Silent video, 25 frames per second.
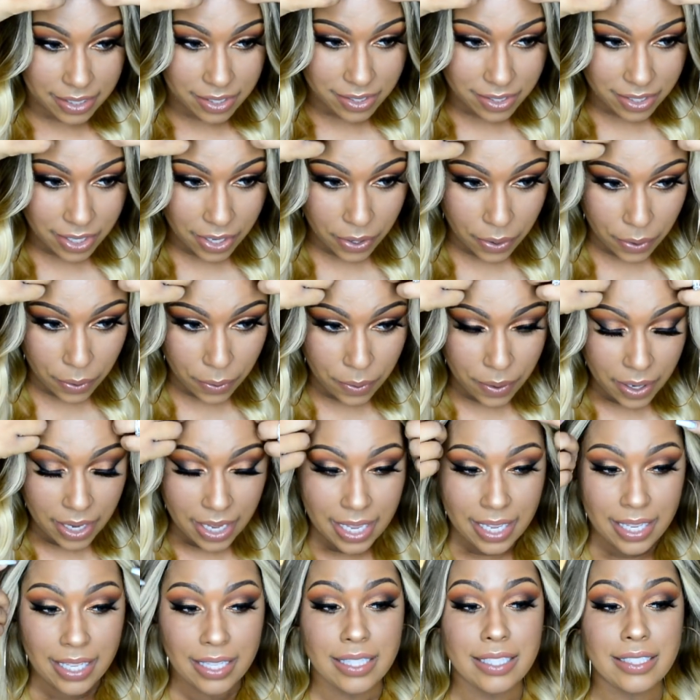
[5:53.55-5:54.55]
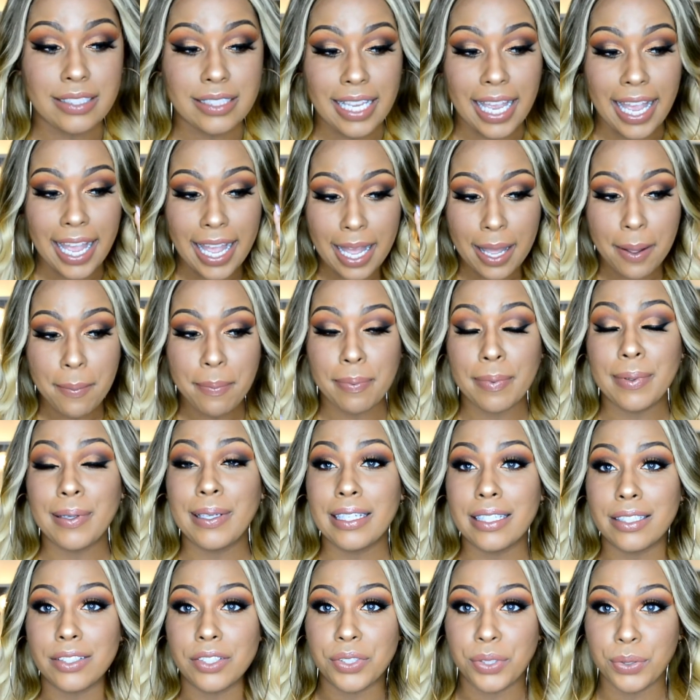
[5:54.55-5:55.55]
So this cap
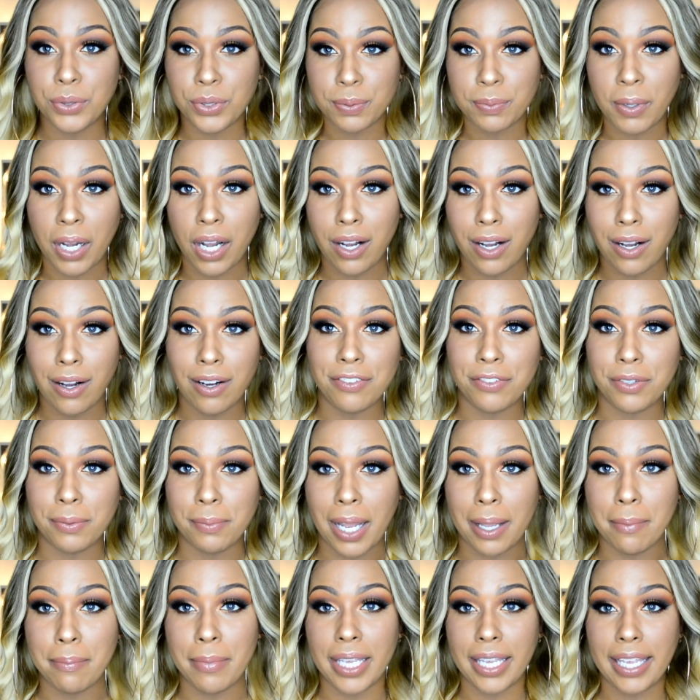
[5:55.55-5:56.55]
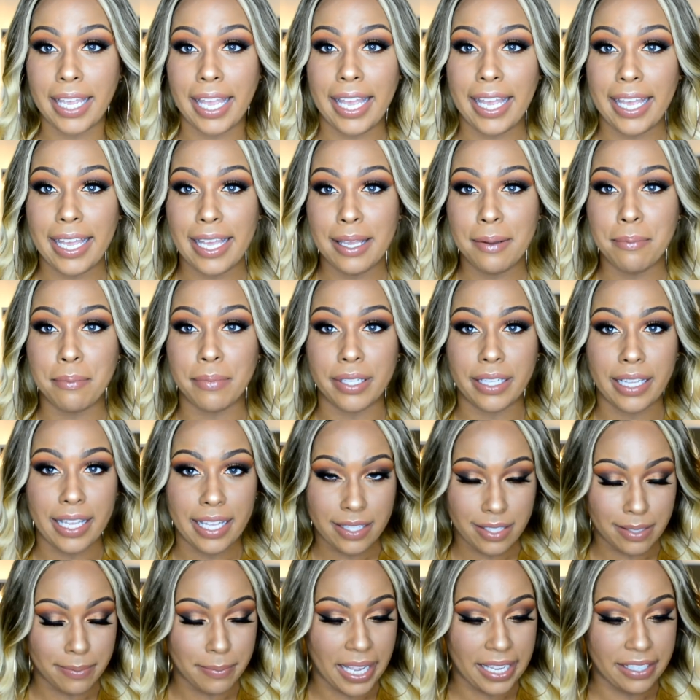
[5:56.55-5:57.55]
is too small for my big head, but
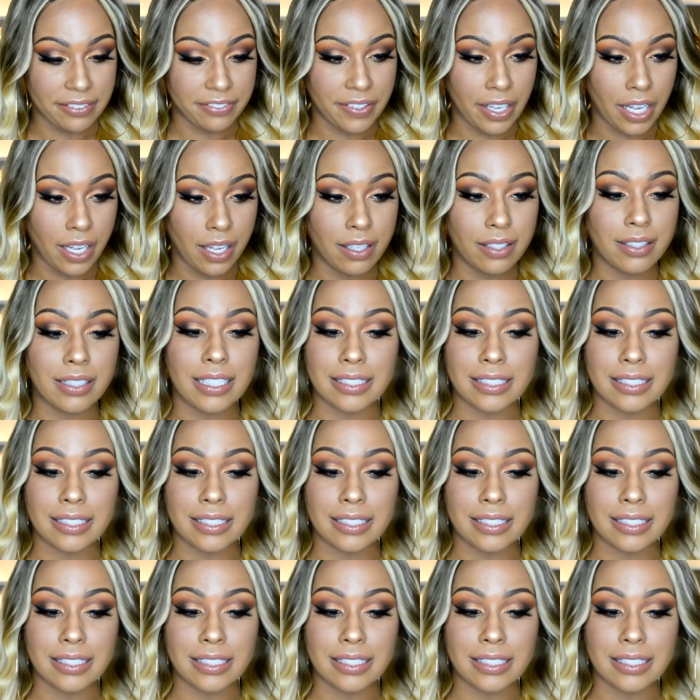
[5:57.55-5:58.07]
that's my fault.